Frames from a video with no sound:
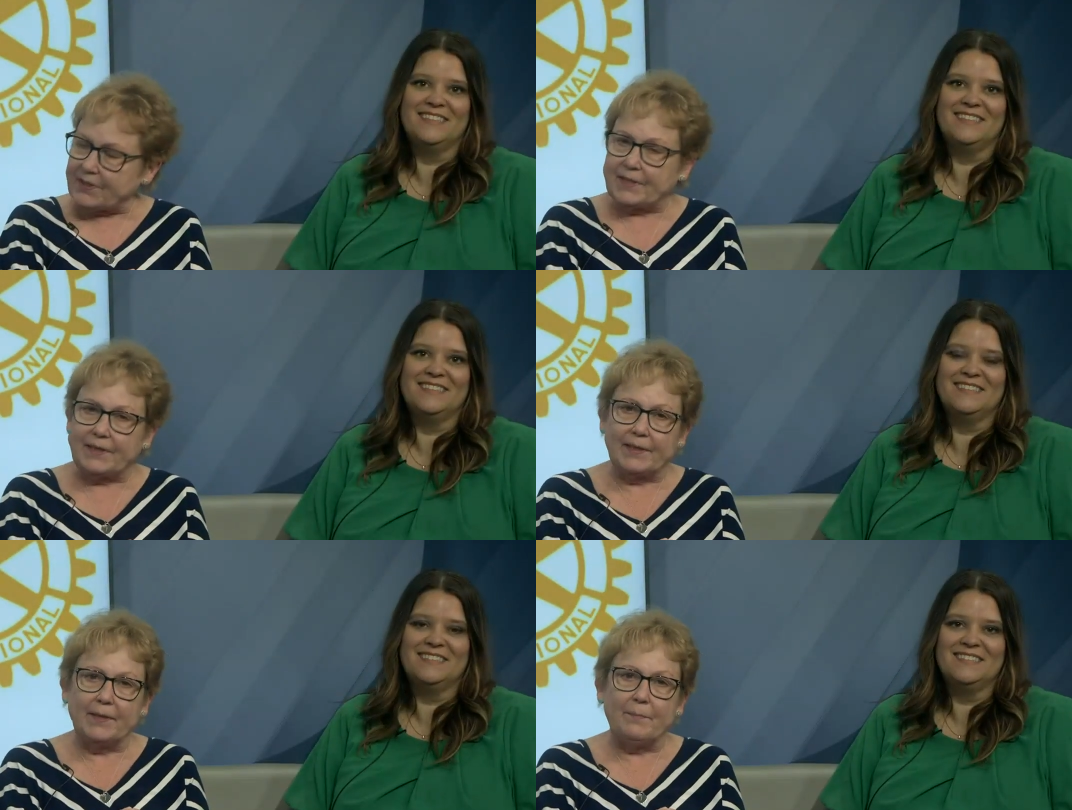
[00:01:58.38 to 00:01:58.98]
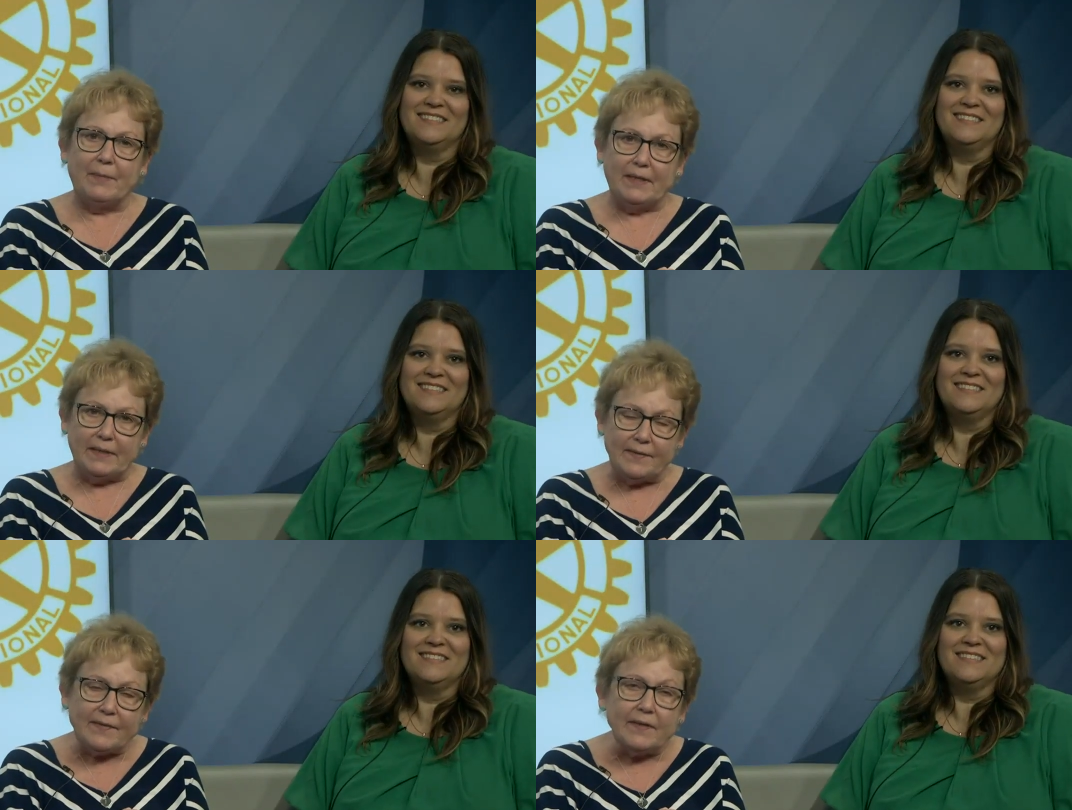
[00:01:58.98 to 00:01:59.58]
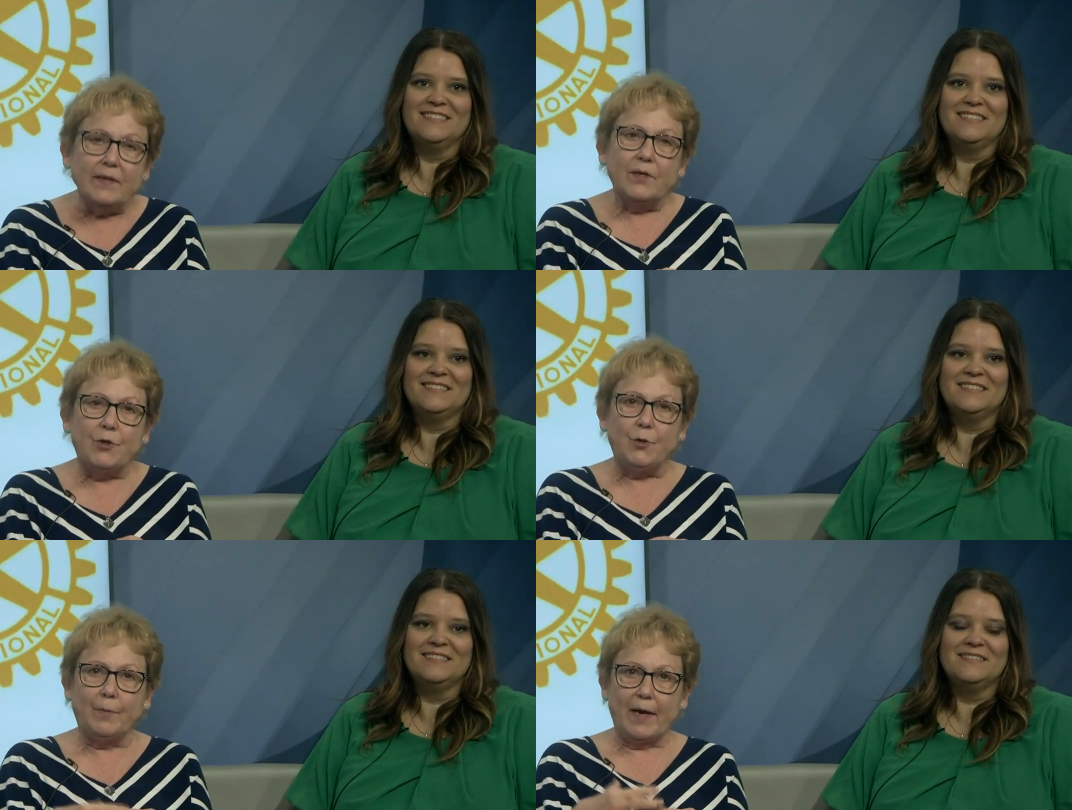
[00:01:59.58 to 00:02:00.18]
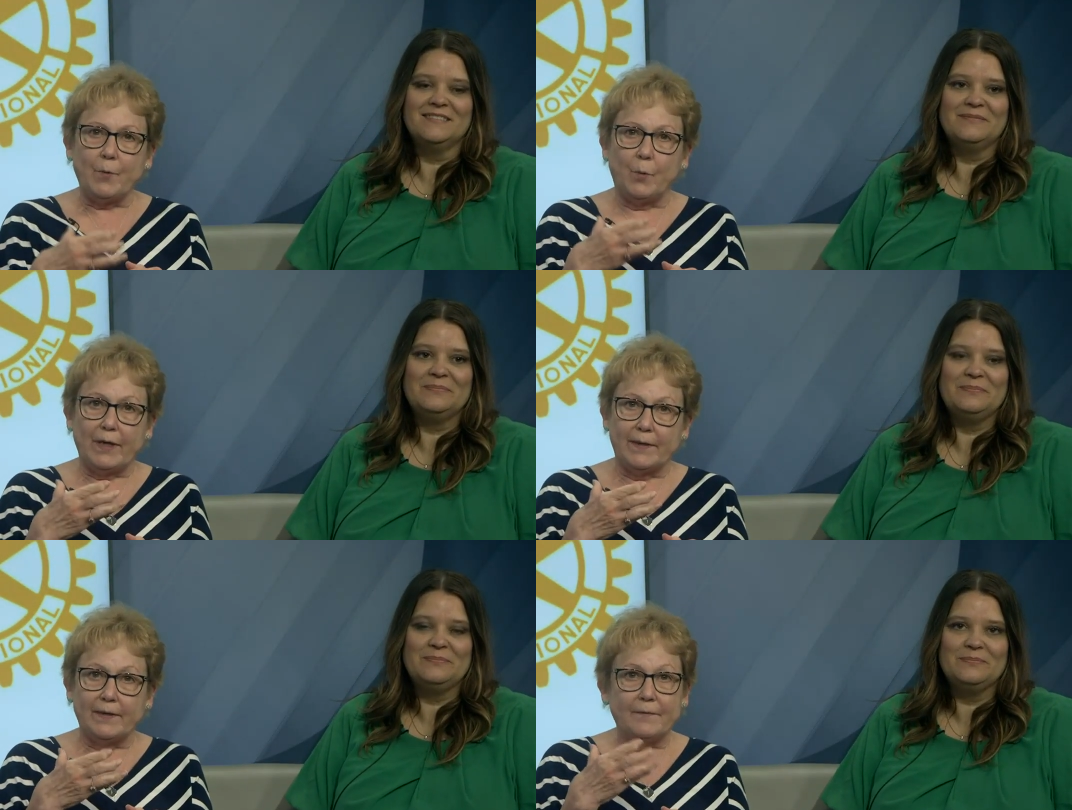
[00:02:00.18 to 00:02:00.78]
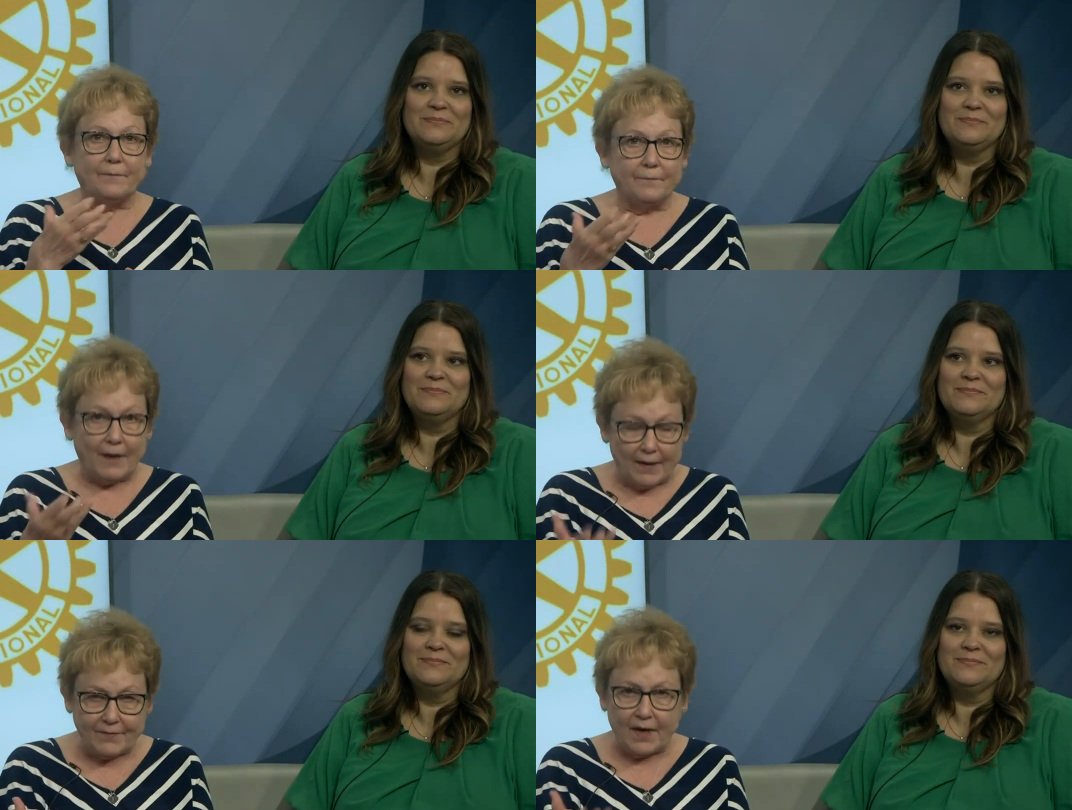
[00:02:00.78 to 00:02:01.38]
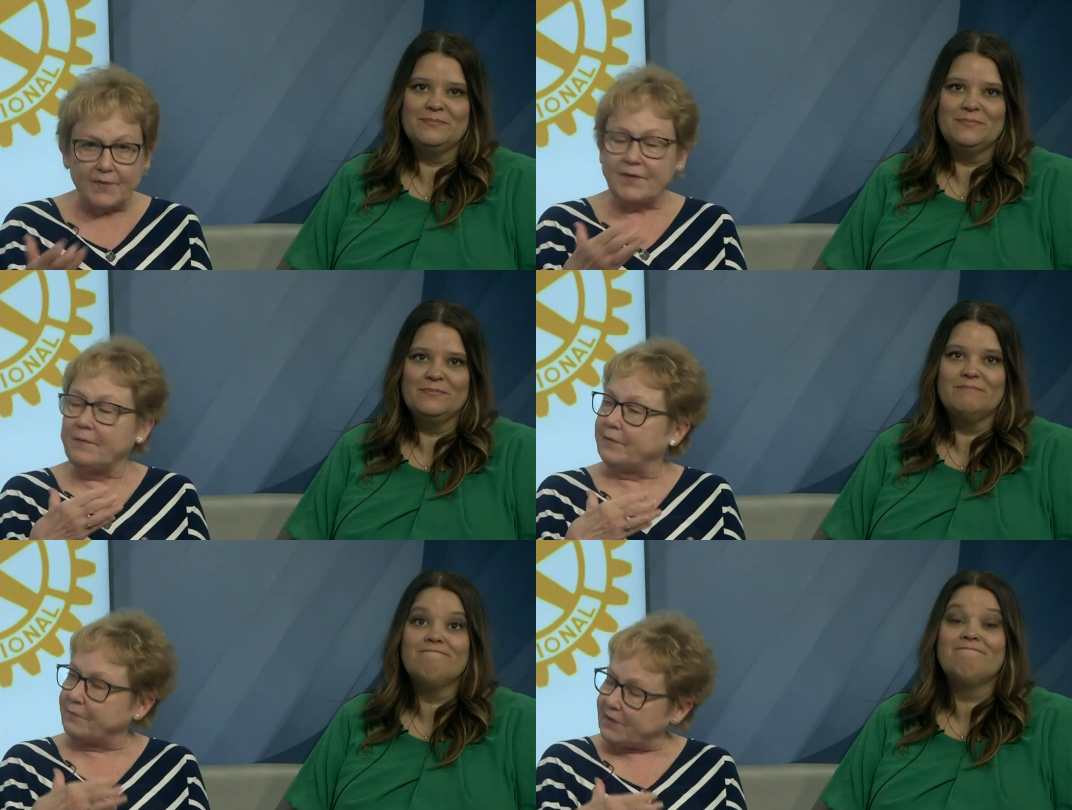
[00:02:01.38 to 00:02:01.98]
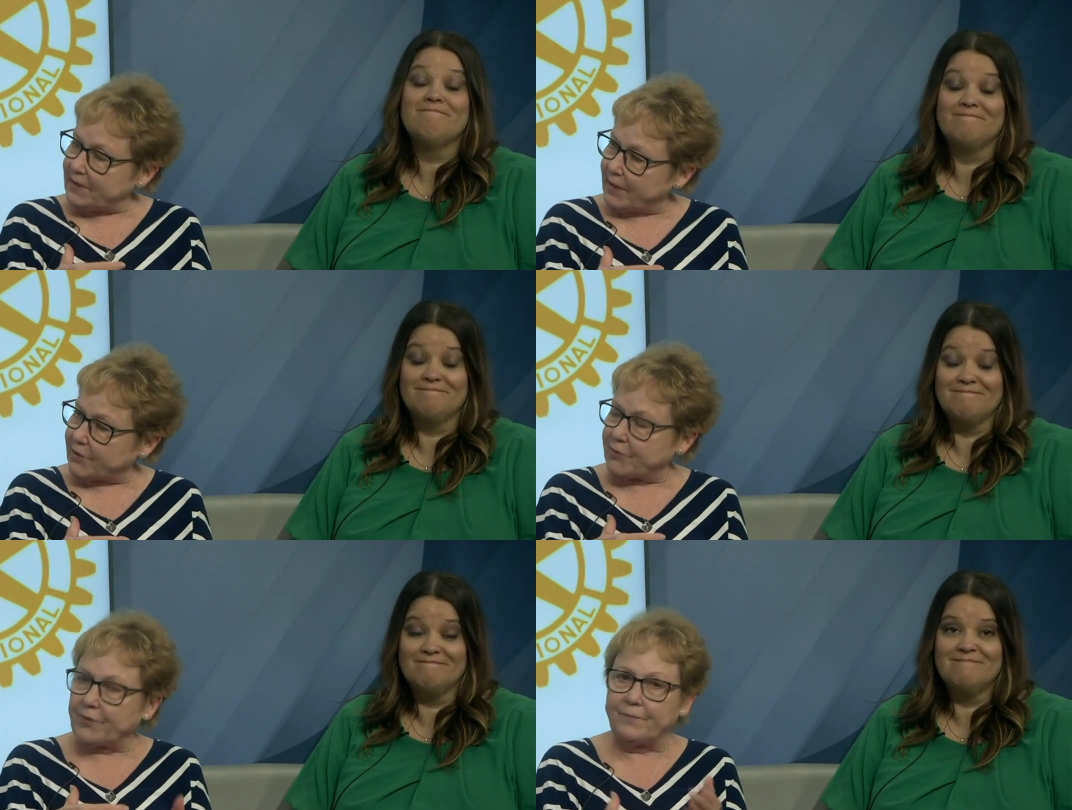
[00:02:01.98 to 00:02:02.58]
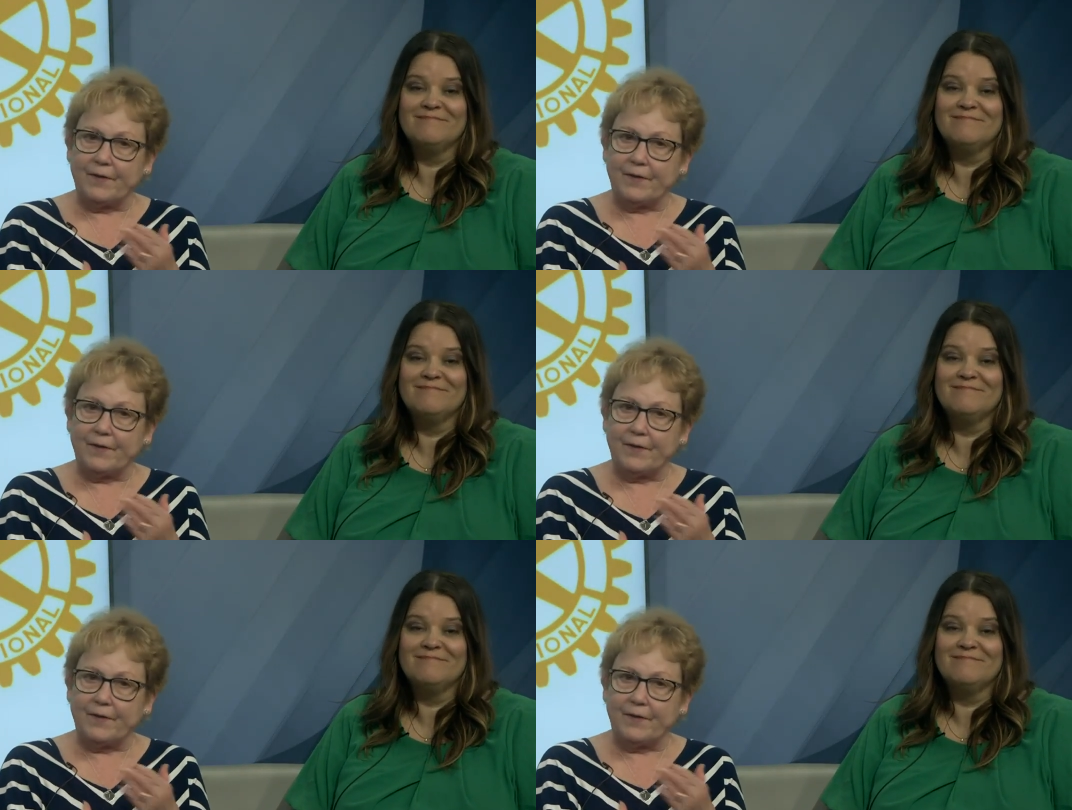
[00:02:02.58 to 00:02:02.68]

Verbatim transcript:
Speaker 1: ticket means you might win 5000 yeah. 1500